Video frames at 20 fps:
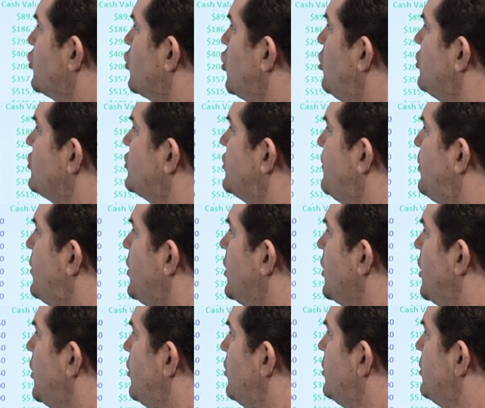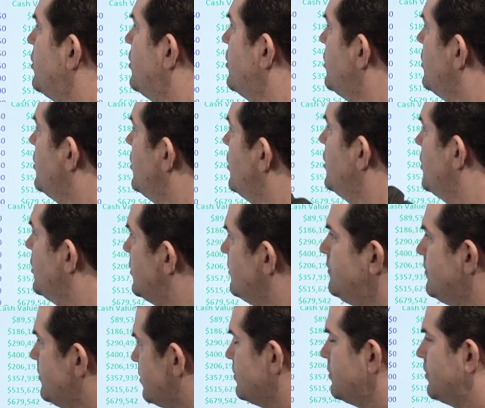your cost to borrow?
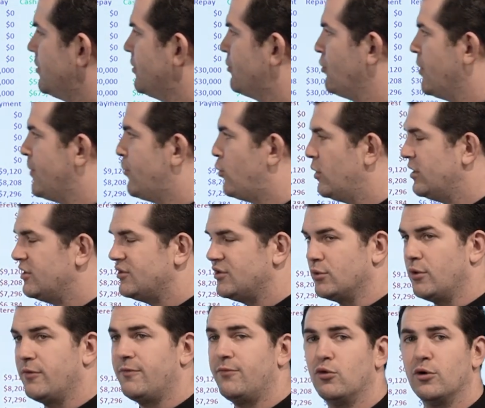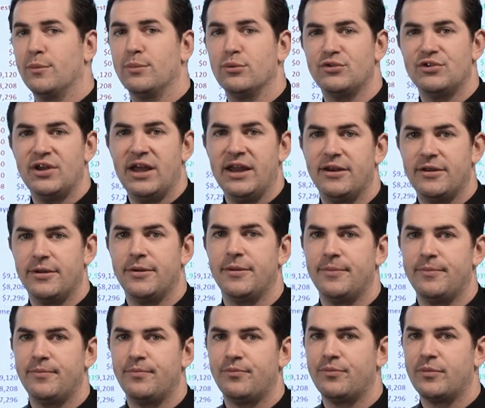3.04%.
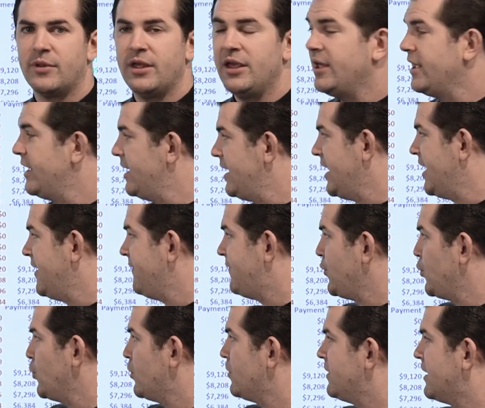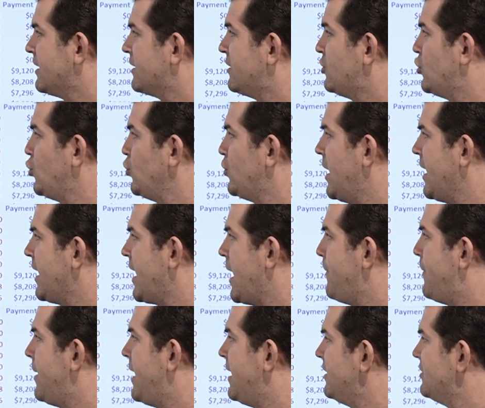If you elect to take
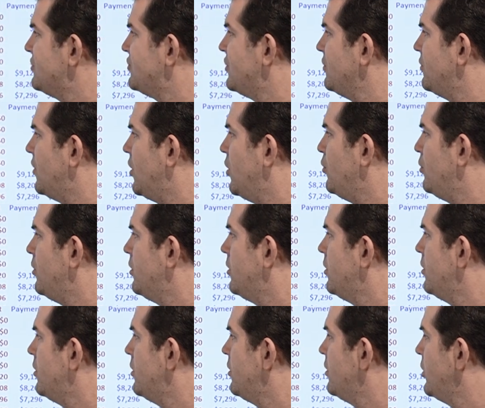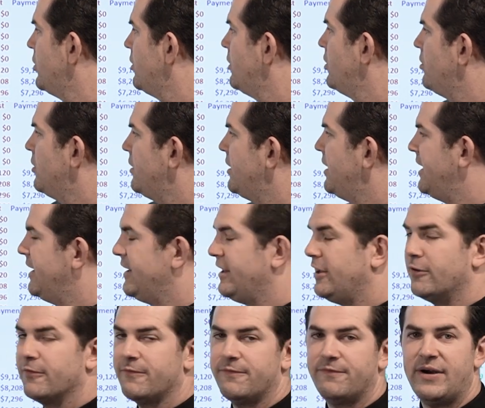a policy loan in
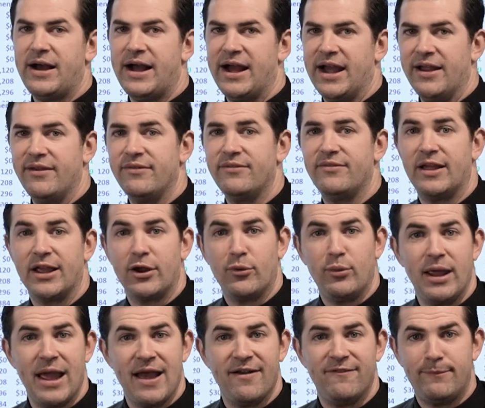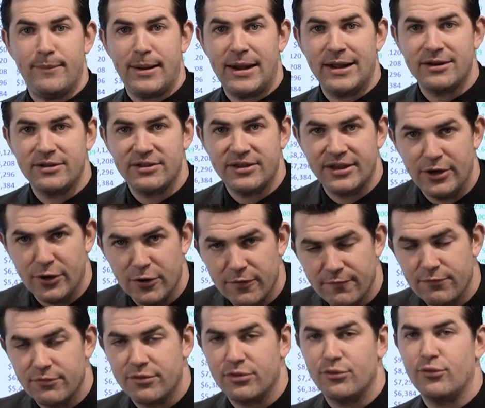year 5, like we have modeled here for